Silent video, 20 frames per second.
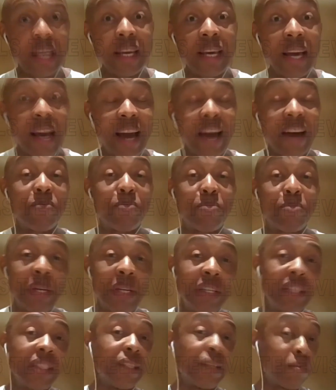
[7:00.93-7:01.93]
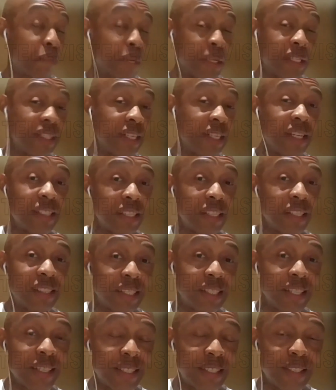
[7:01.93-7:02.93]
we have been in the presidential
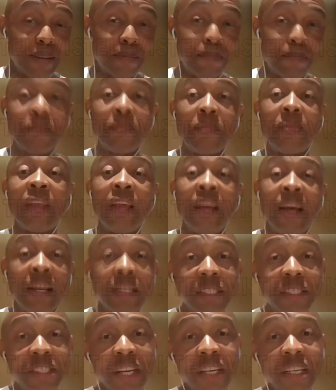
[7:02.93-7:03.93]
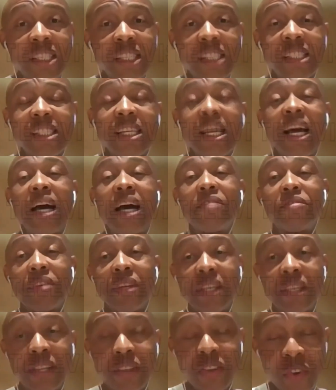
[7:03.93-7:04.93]
system, judges have
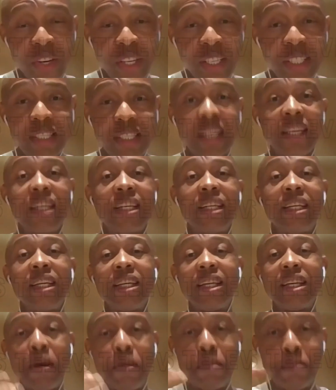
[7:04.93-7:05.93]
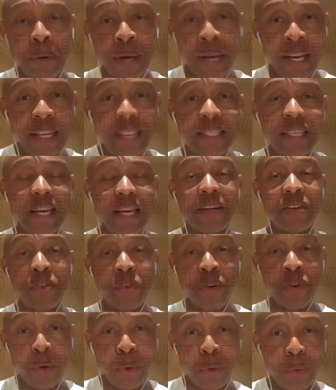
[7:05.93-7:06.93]
increasingly played a
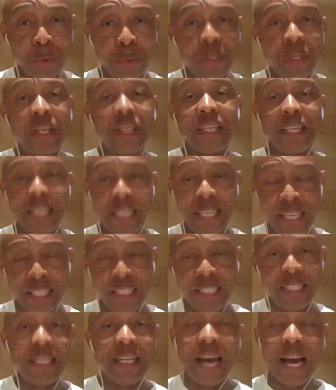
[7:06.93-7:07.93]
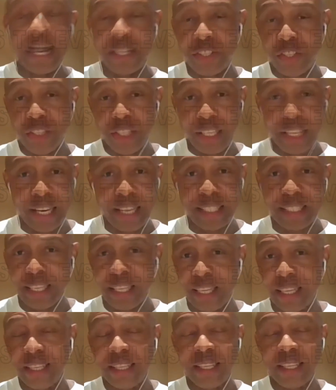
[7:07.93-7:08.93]
role in
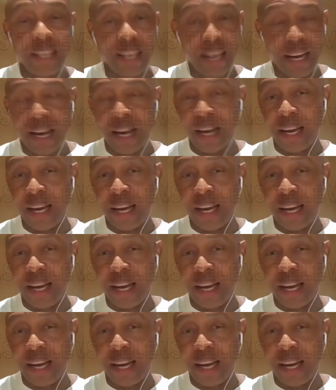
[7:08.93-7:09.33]
adjudicating